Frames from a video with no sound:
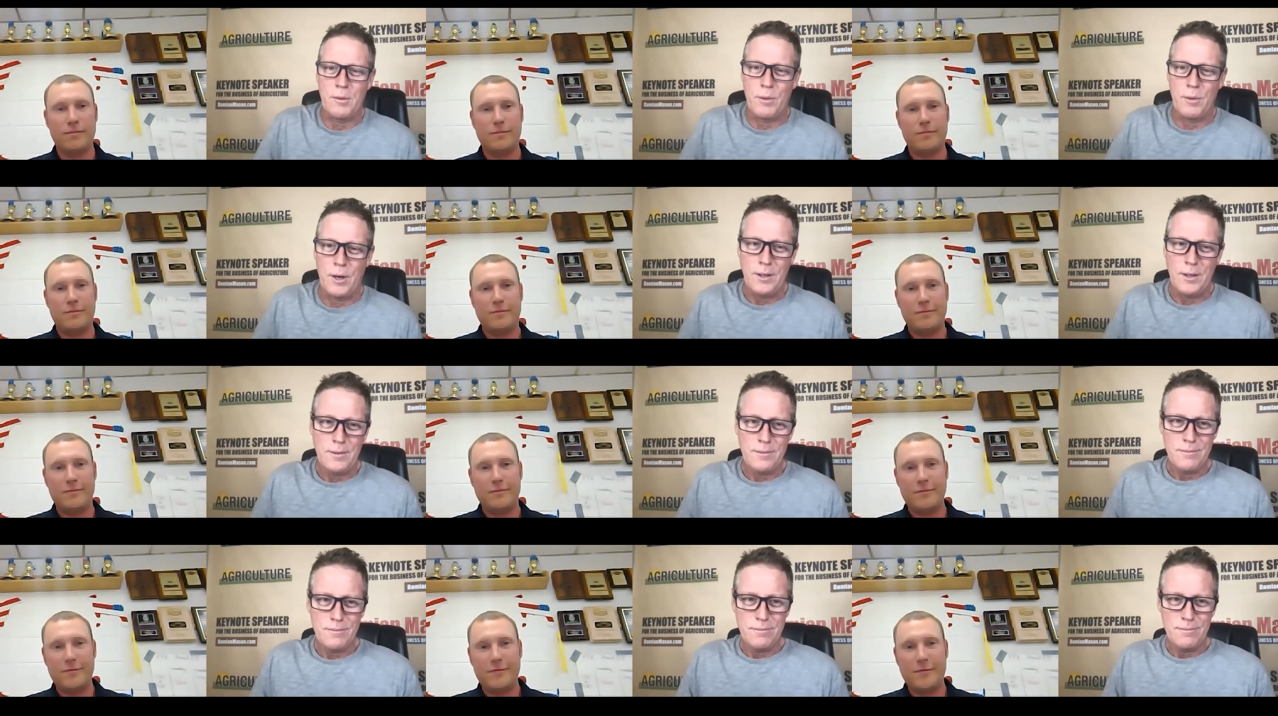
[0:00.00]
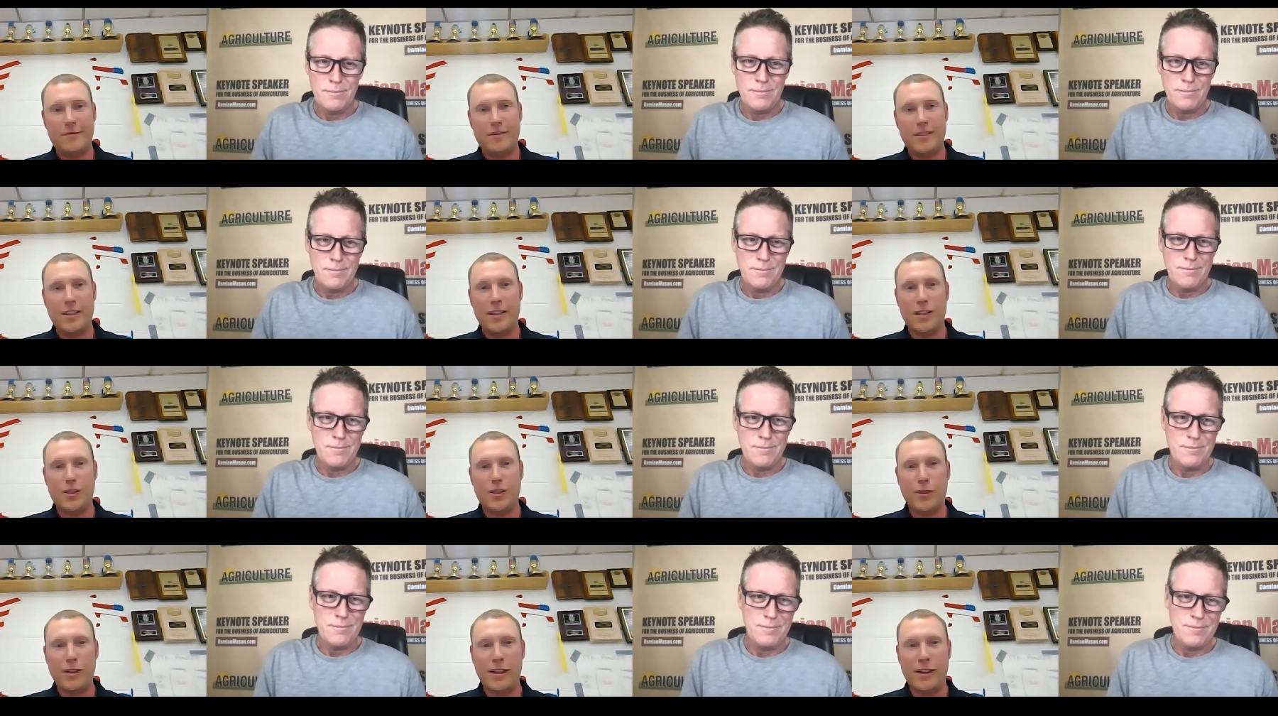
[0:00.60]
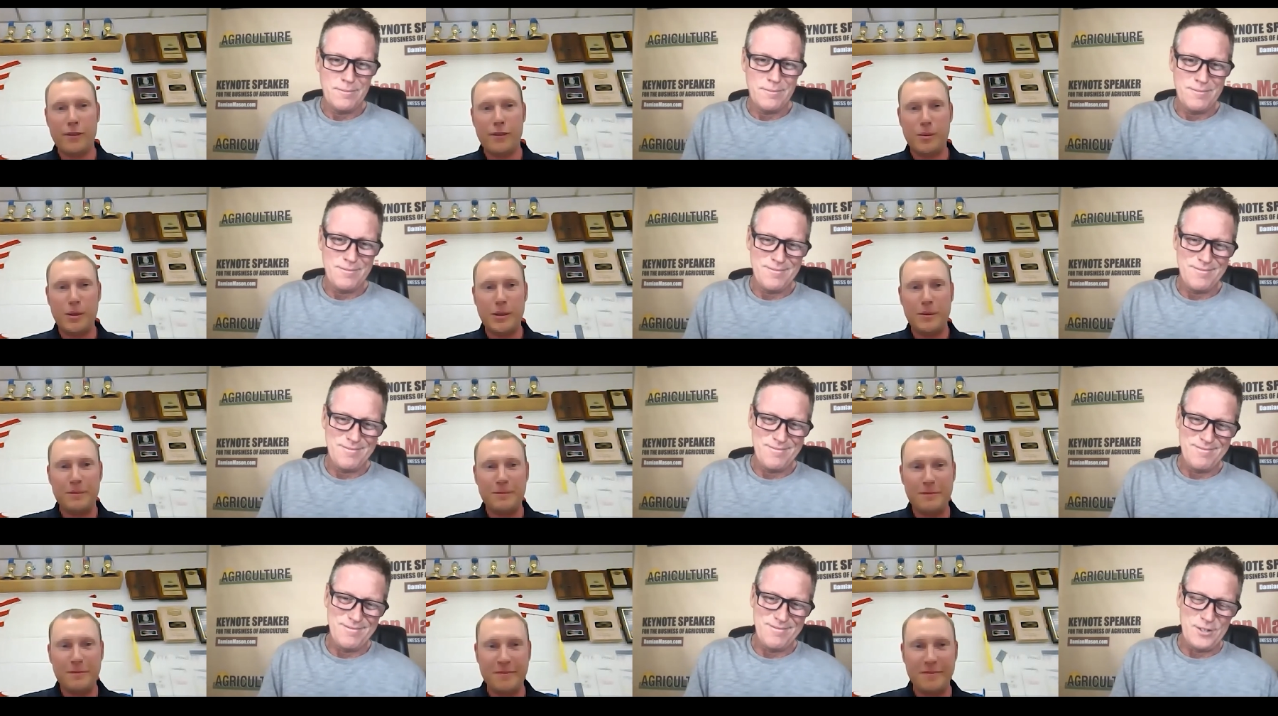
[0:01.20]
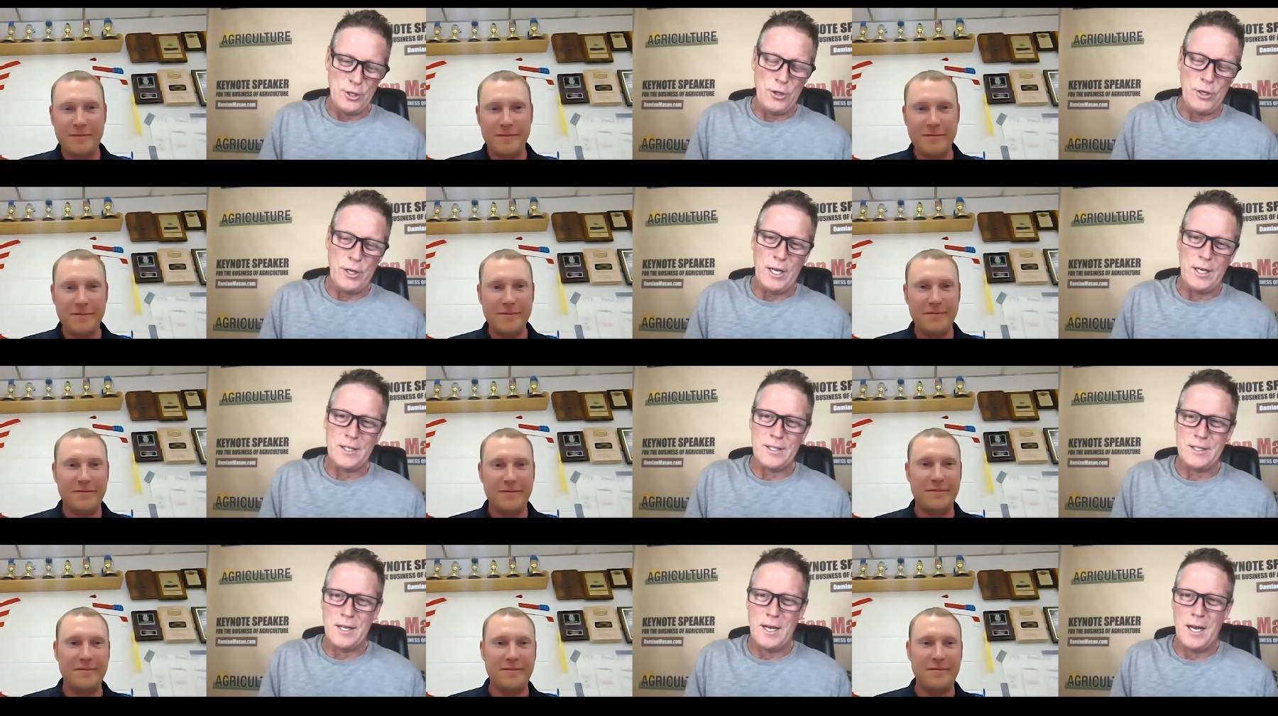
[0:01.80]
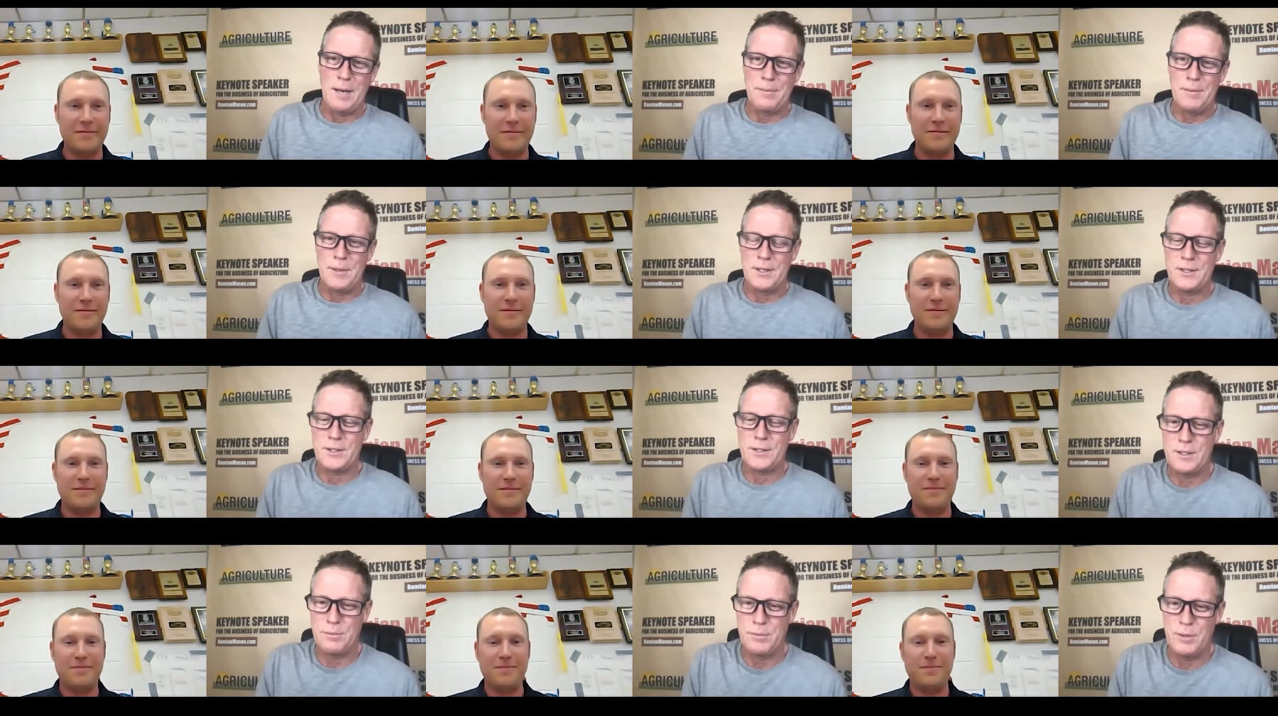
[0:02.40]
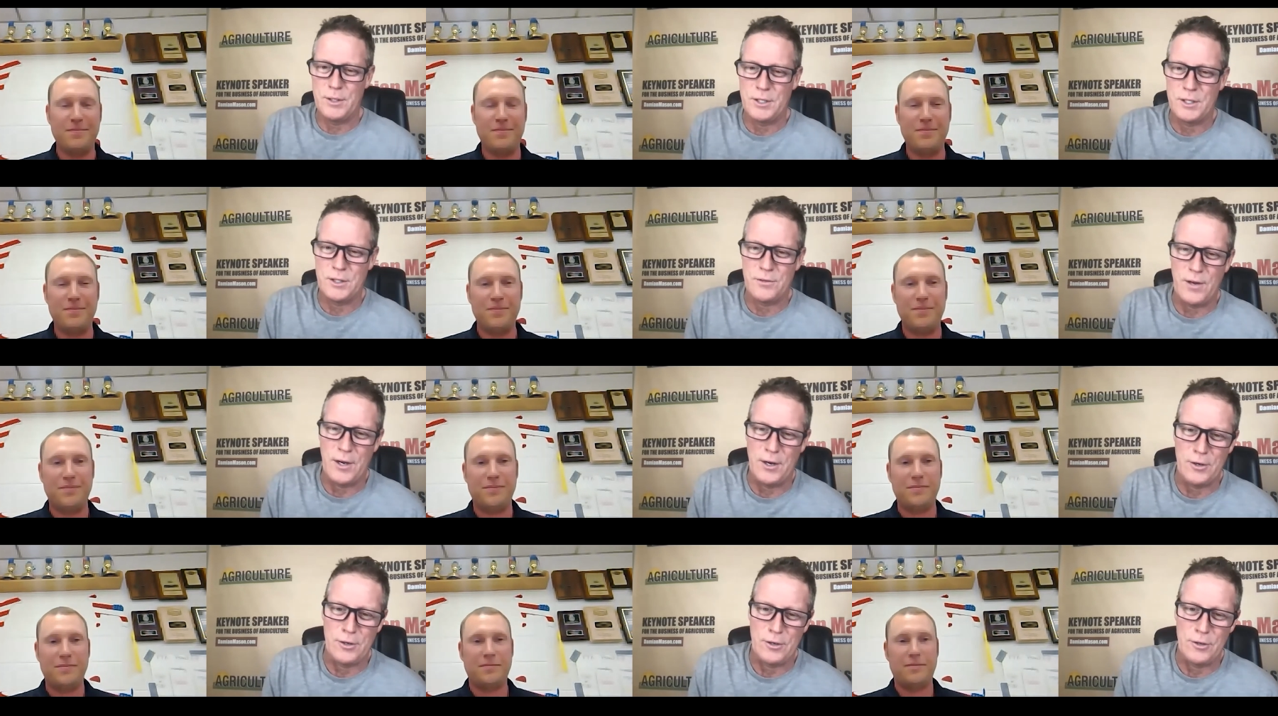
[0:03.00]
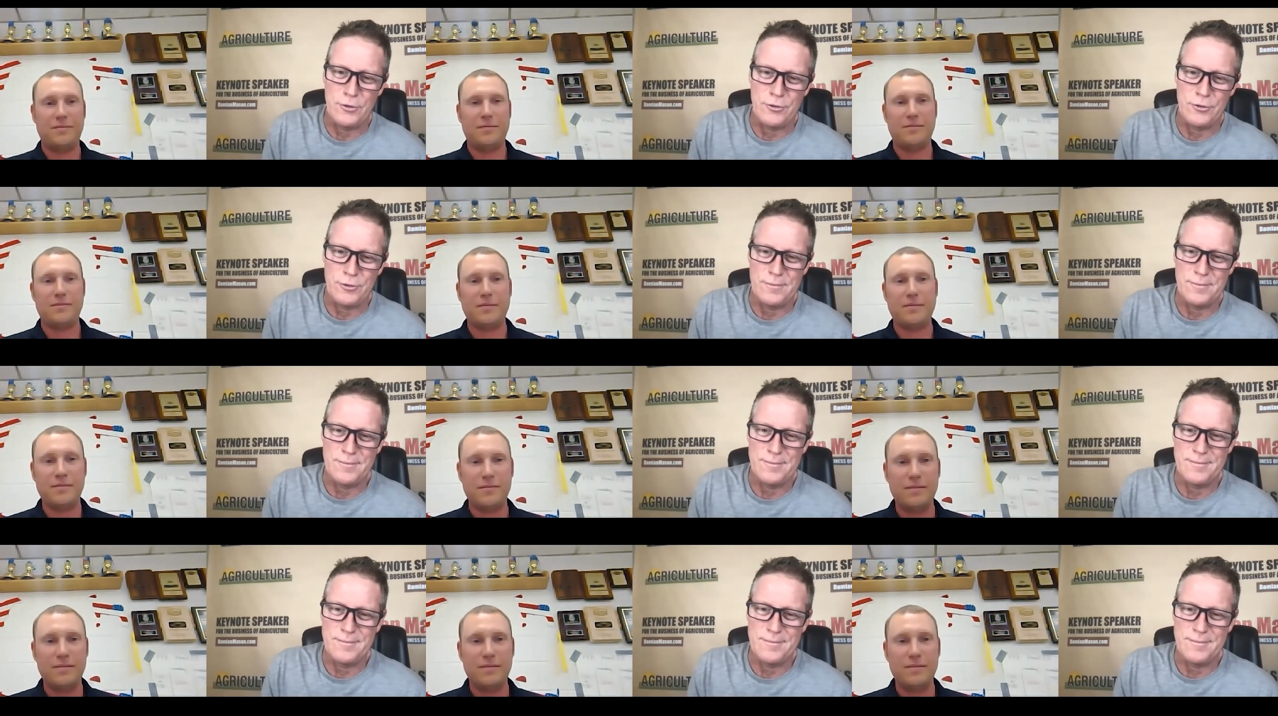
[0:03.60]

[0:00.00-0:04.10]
Speaker 1: here, buddy. Thanks for having me. Till next time, it's the business of agriculture.